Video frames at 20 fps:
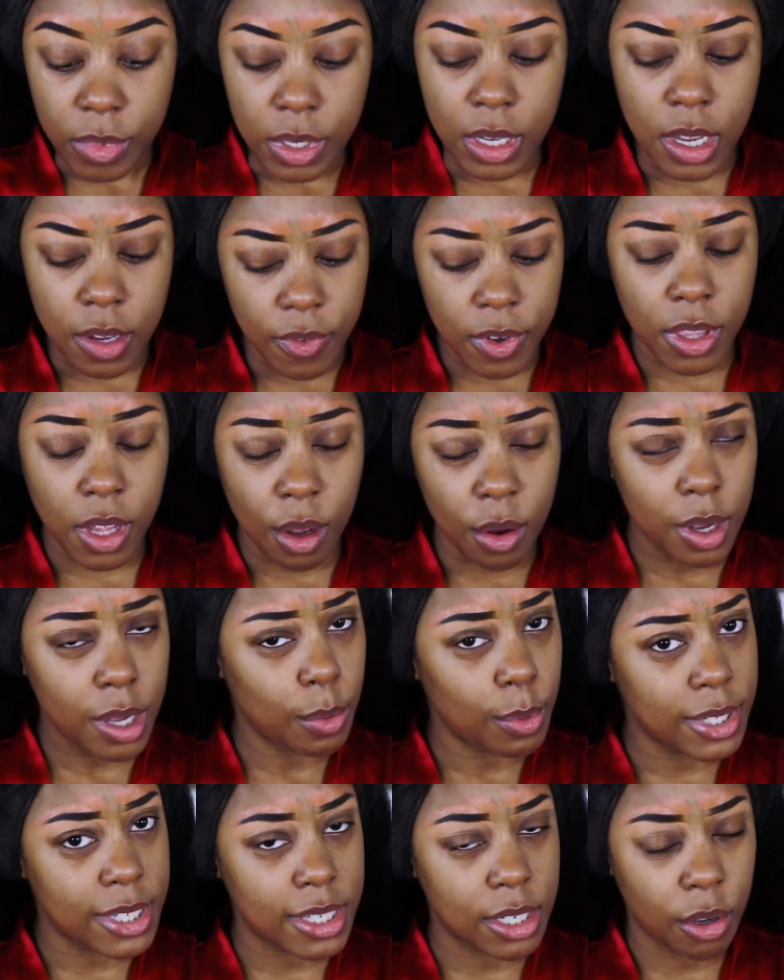even though
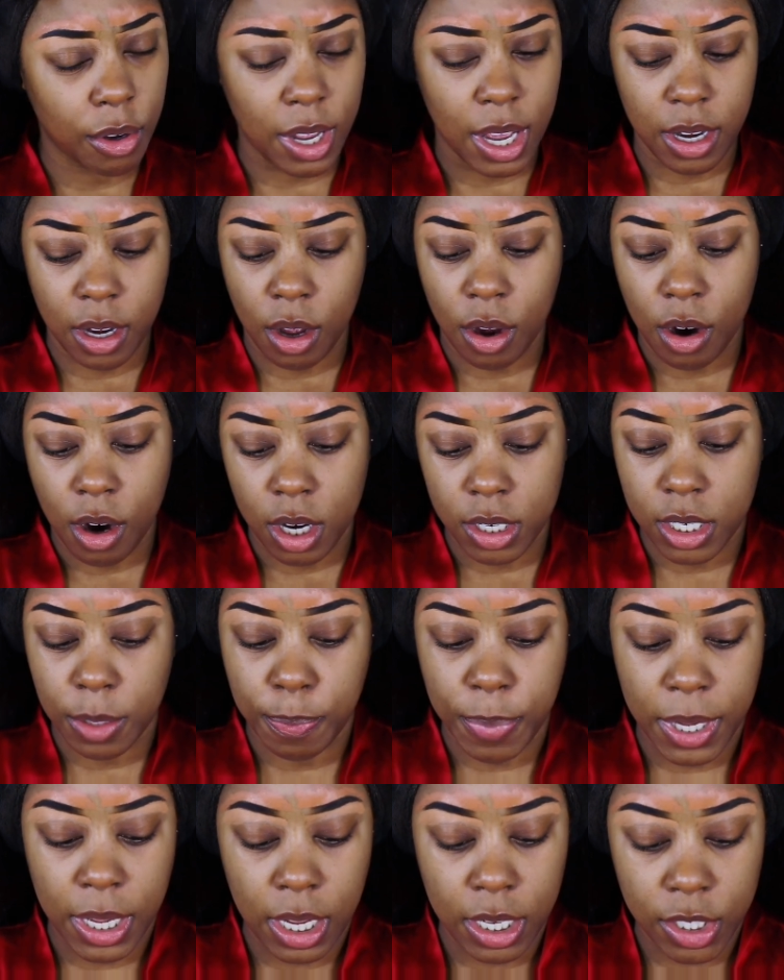it was still kind of hard to
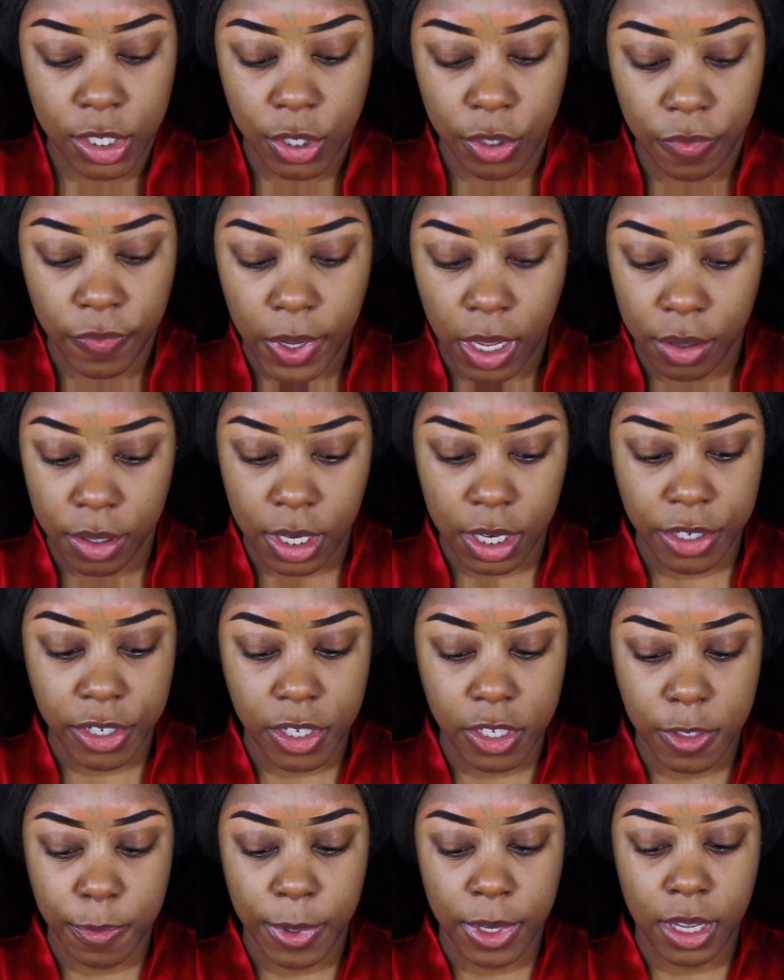pick two
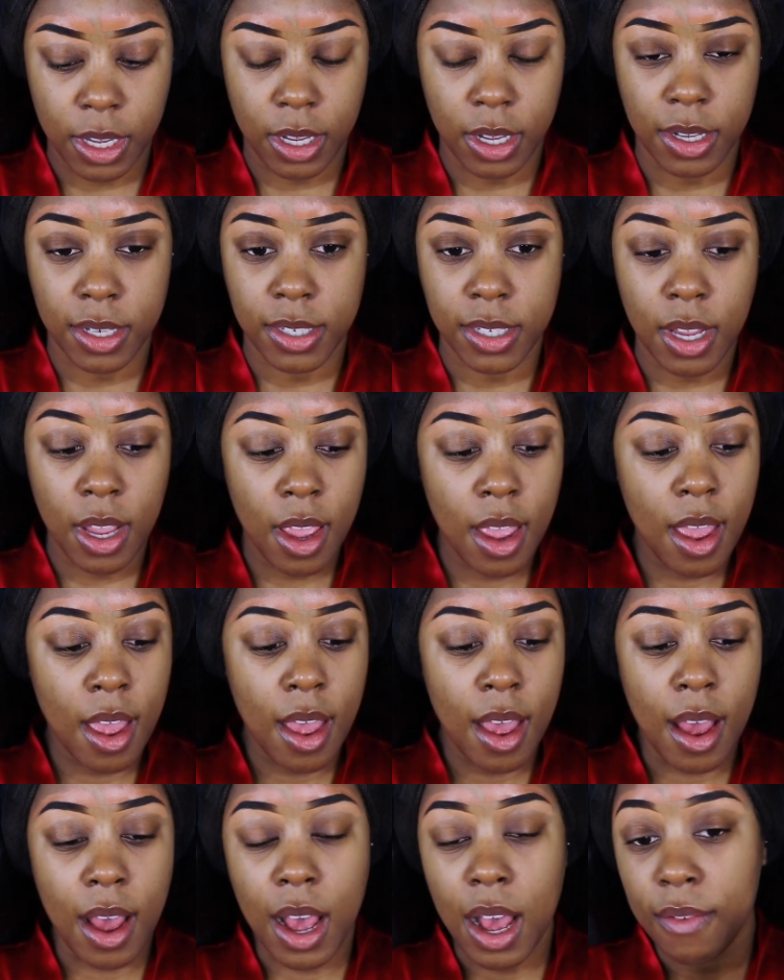foundations because
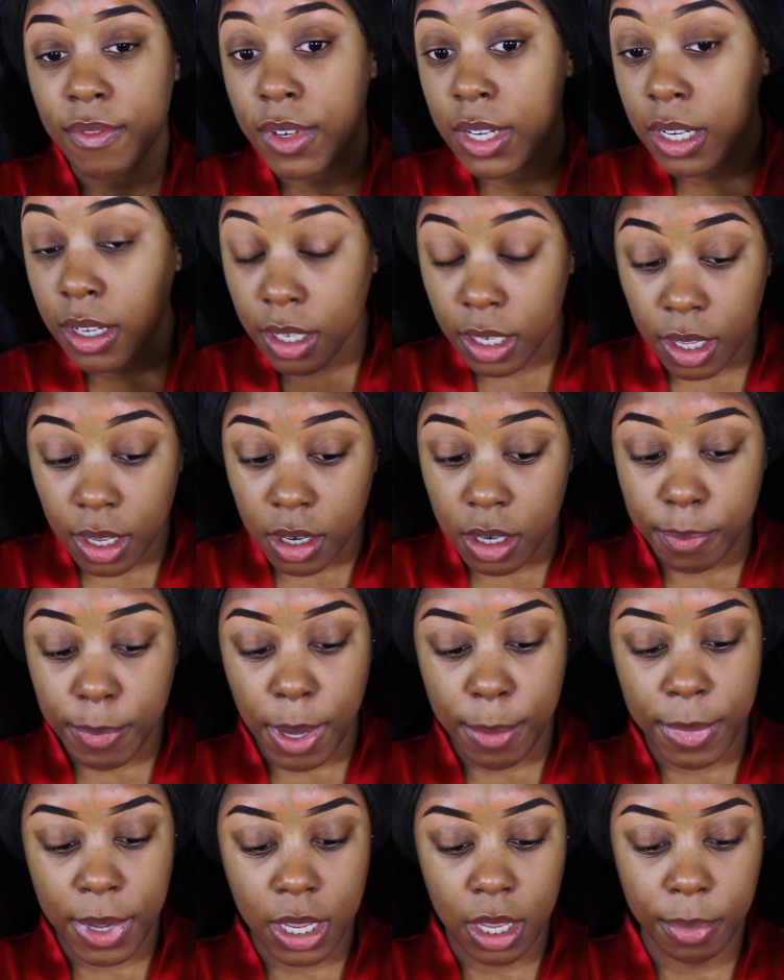I've decluttered
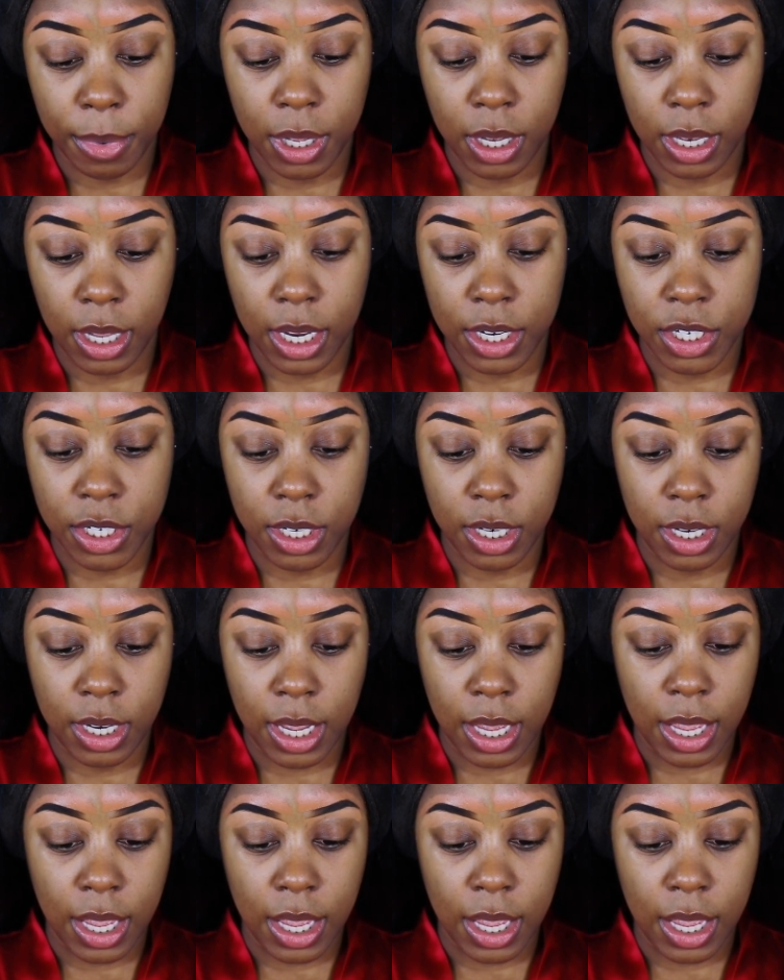my makeup collection